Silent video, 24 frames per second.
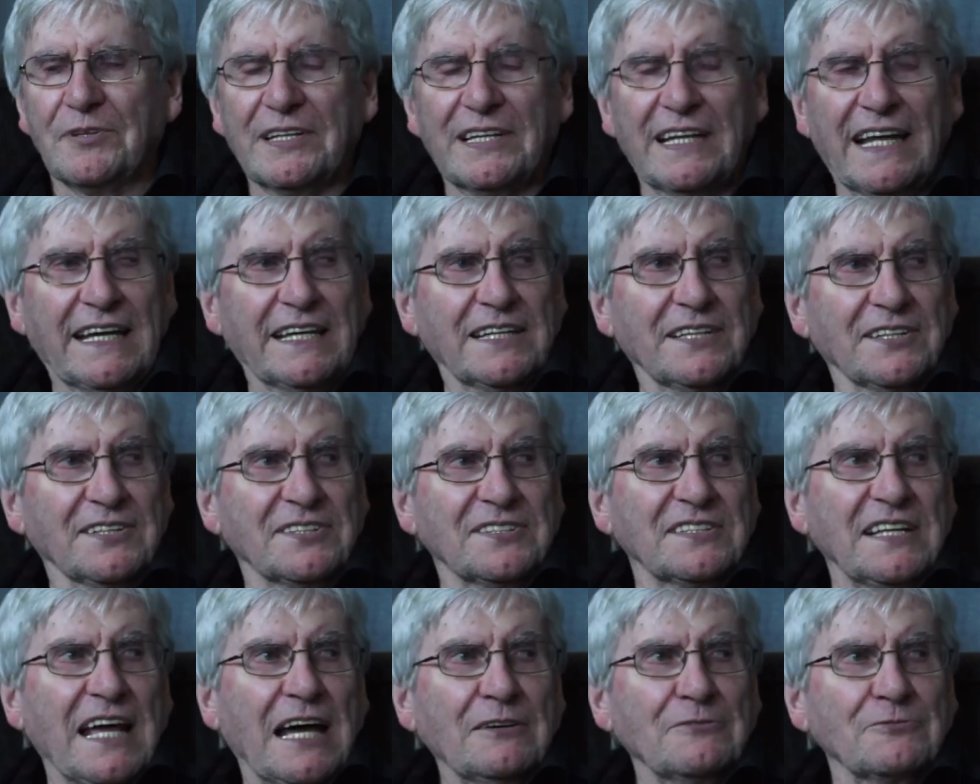to lay in a
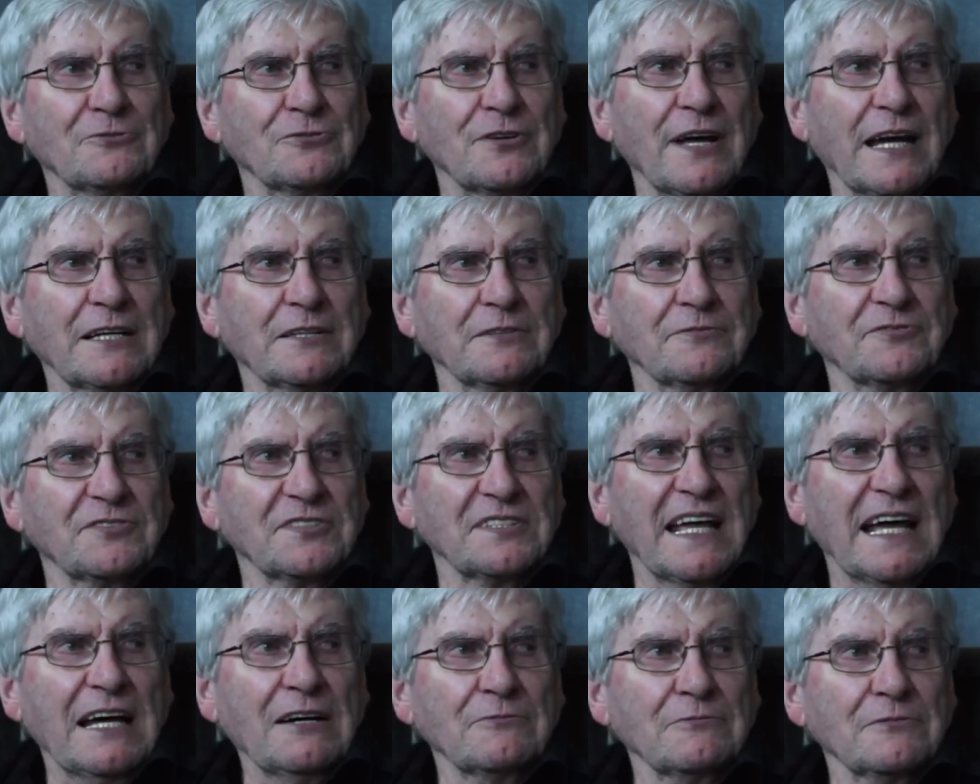soundtrack of
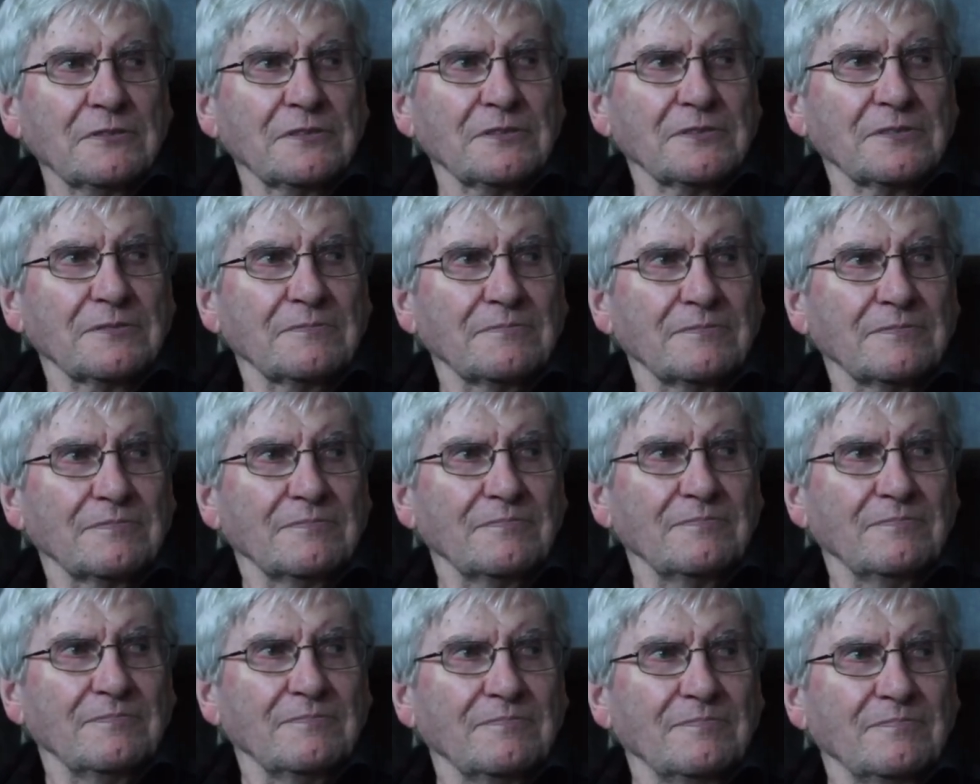sounds.
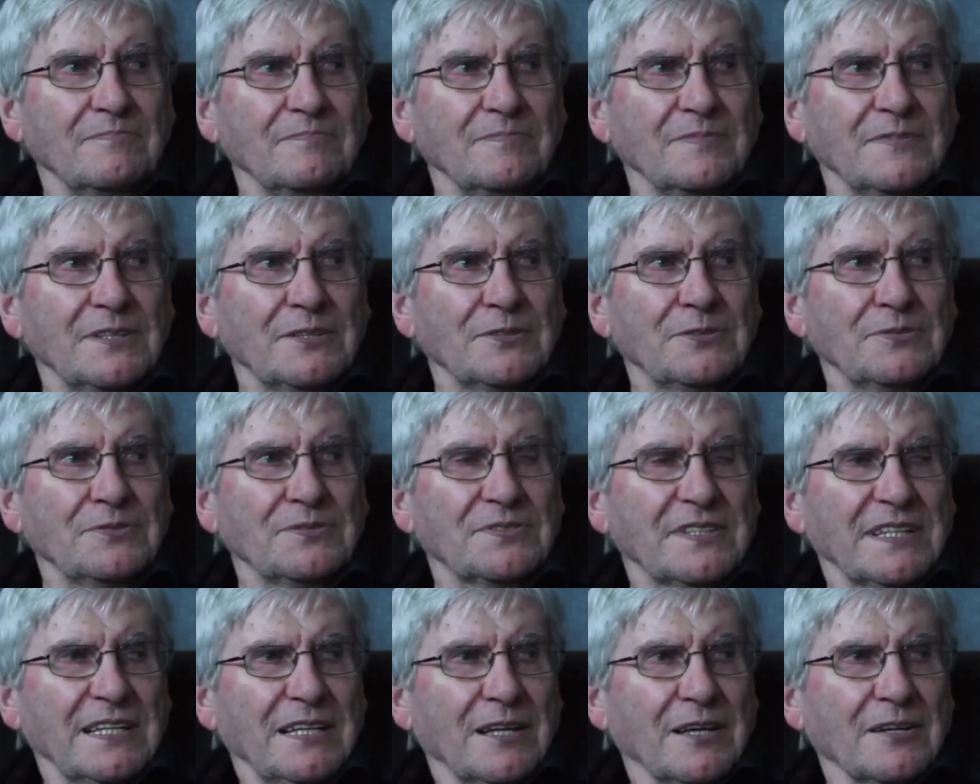Did you
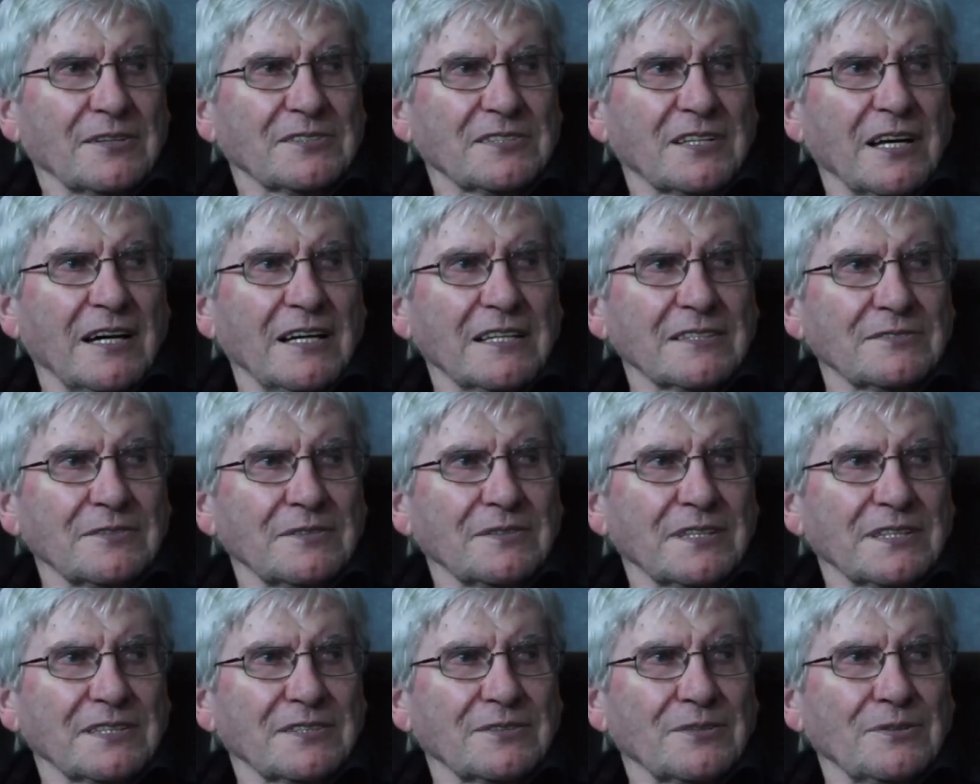see those guys
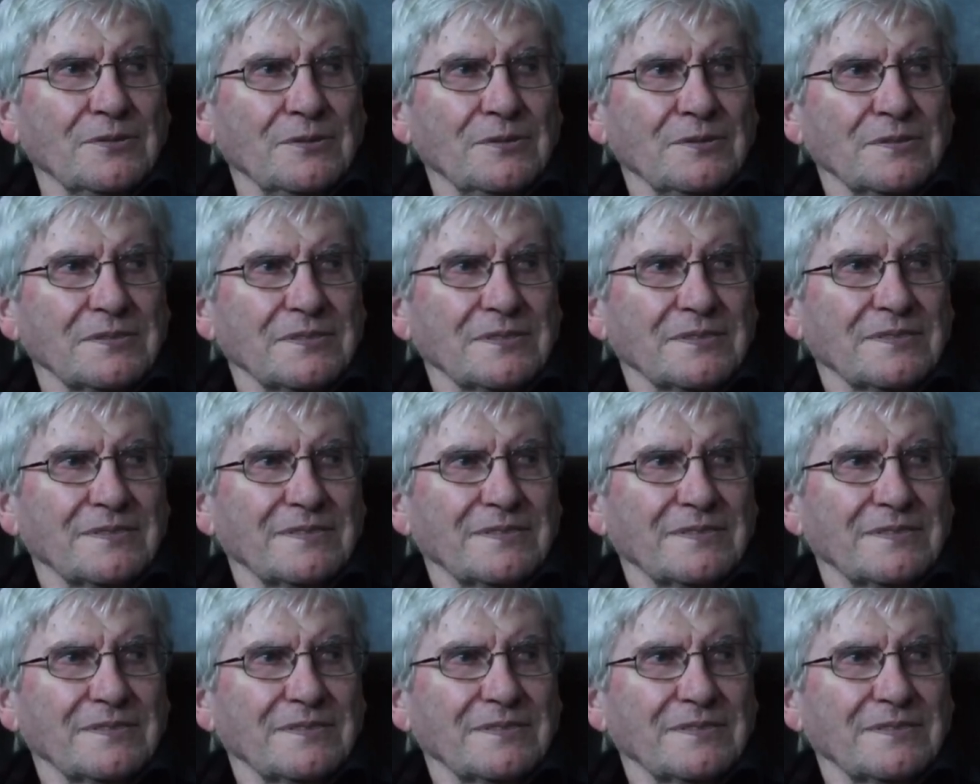on this course?